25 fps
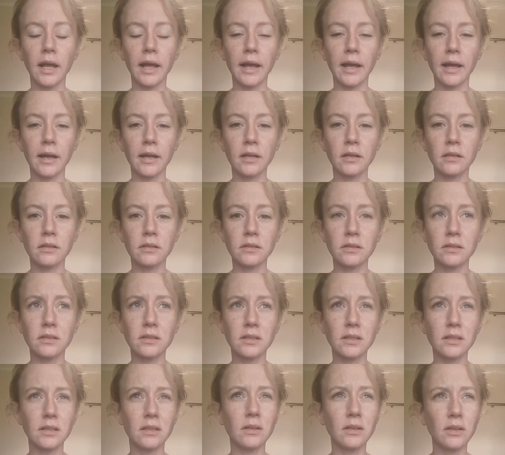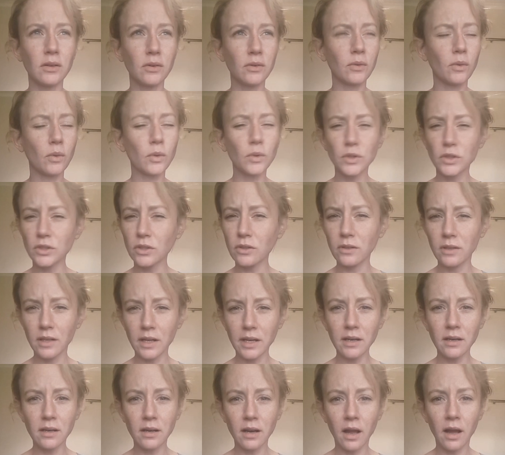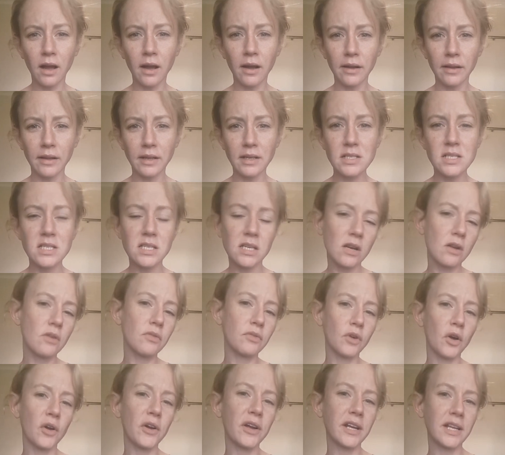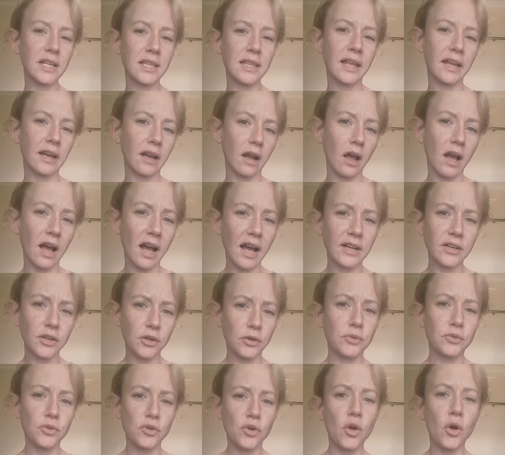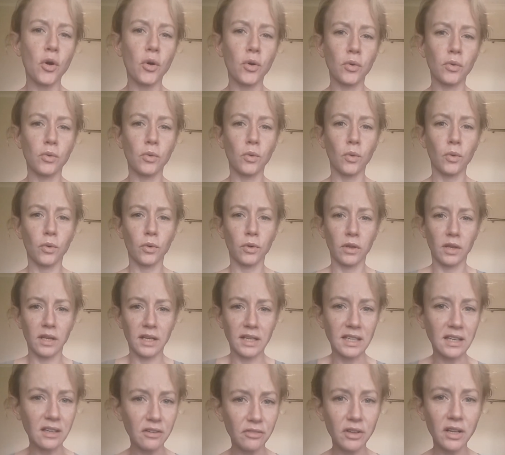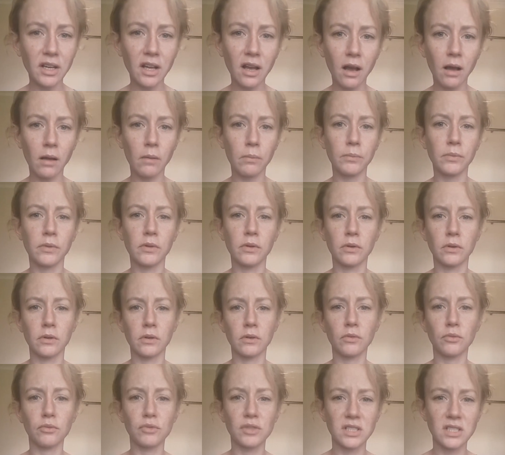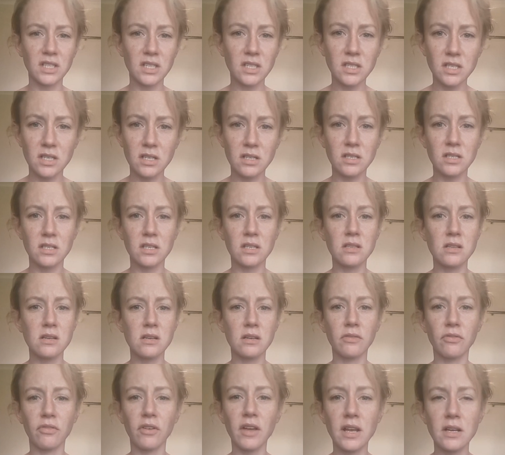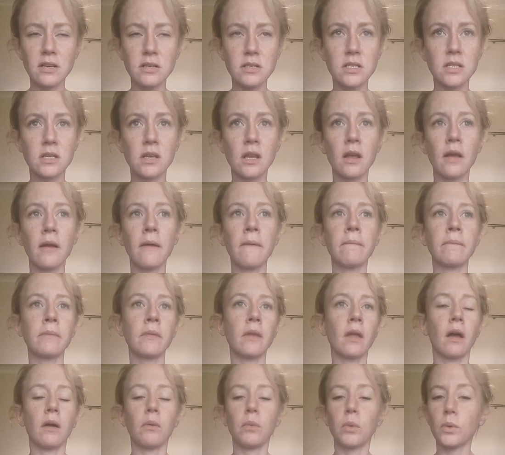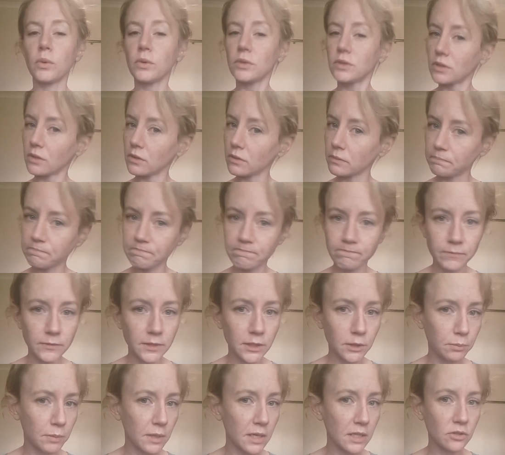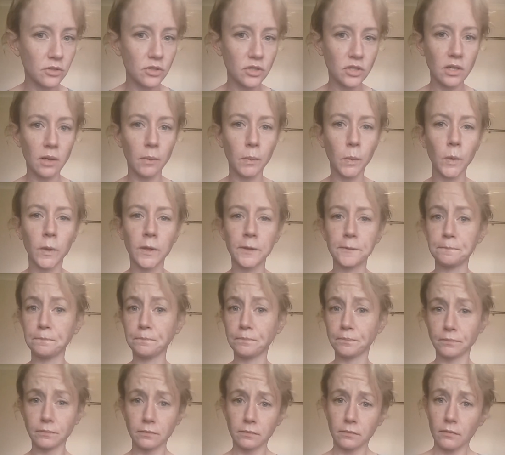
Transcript: And, also then instead of going in that I don't know, or the giving up, the resistance and the defense, I will also speak to someone,